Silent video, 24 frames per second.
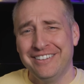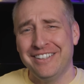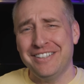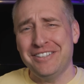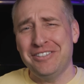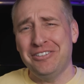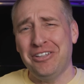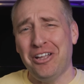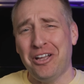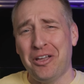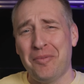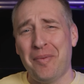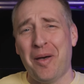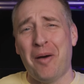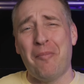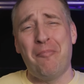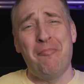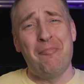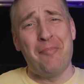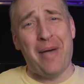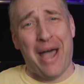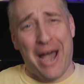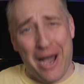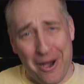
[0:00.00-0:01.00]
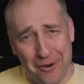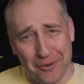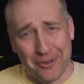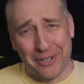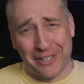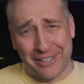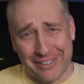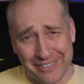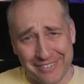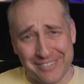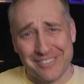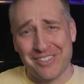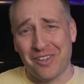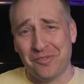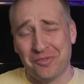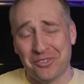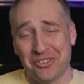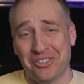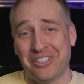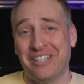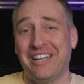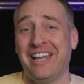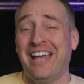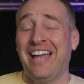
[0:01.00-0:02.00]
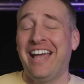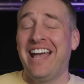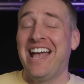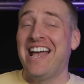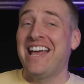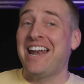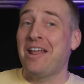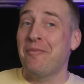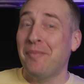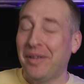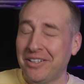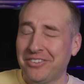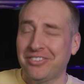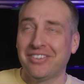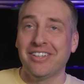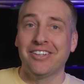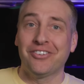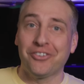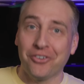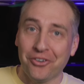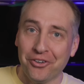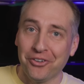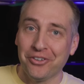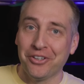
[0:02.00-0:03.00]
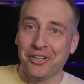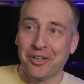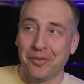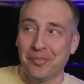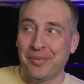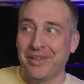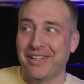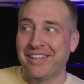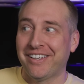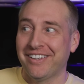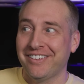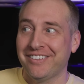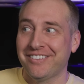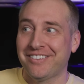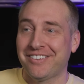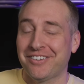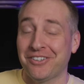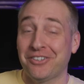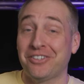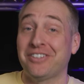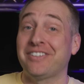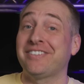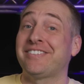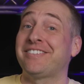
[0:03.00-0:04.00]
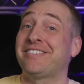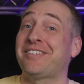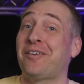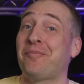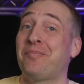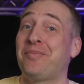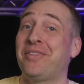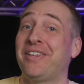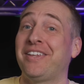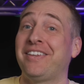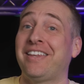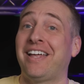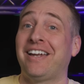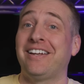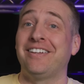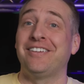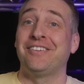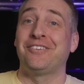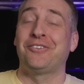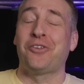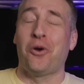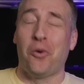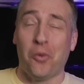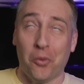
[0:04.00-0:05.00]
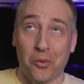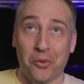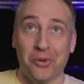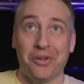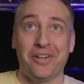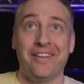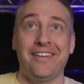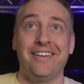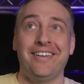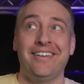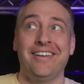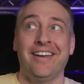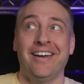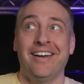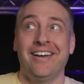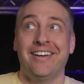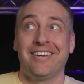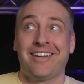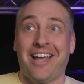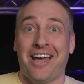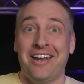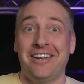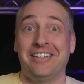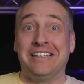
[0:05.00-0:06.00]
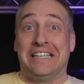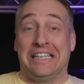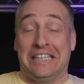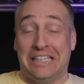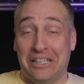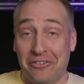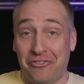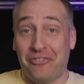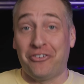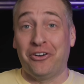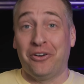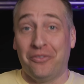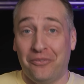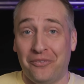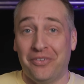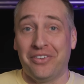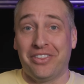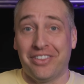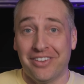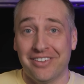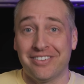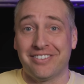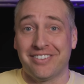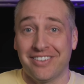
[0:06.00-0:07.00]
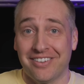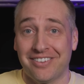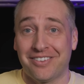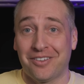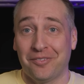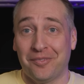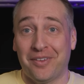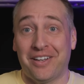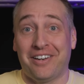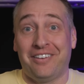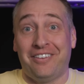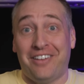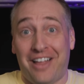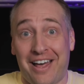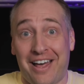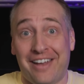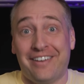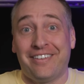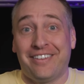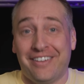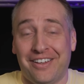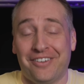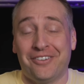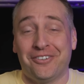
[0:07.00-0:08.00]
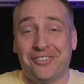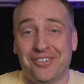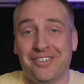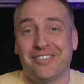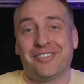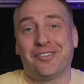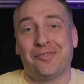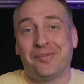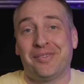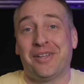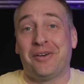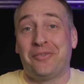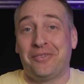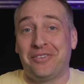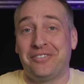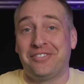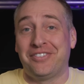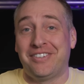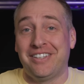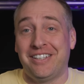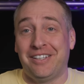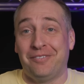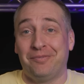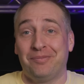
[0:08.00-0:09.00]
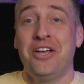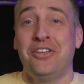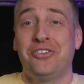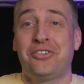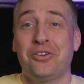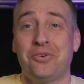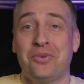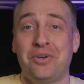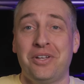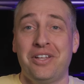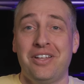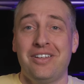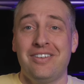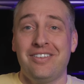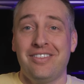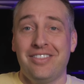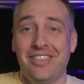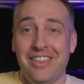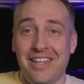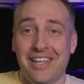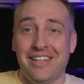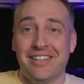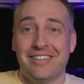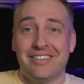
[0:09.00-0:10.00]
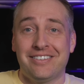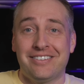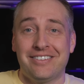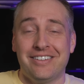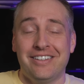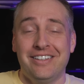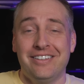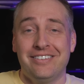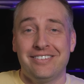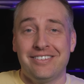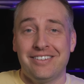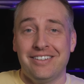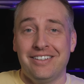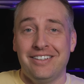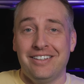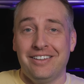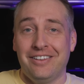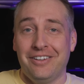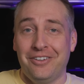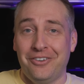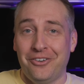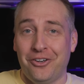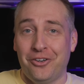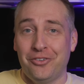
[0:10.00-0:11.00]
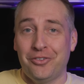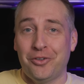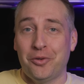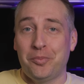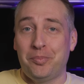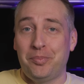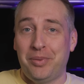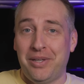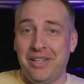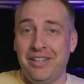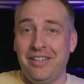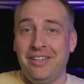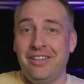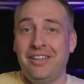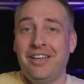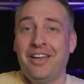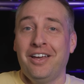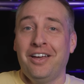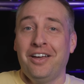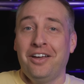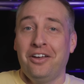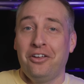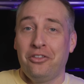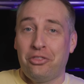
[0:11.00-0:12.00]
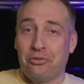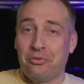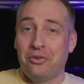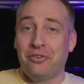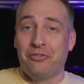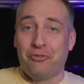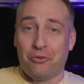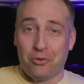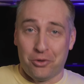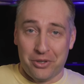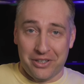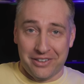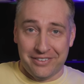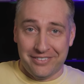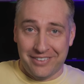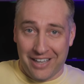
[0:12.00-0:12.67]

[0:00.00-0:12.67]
let's talk about power consumption. And I mentioned this earlier because there is something that is totally kind of different with this system than a lot of the other systems that we've seen. So this is a Lenovo P340